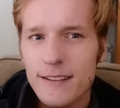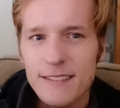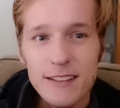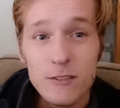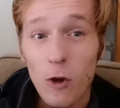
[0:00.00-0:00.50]

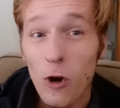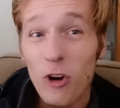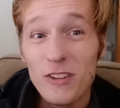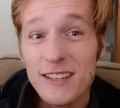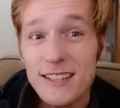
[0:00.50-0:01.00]
That's
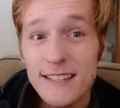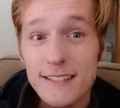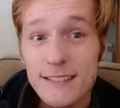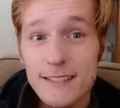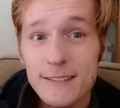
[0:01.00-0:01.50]
all he
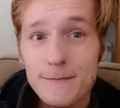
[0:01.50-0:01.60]
is.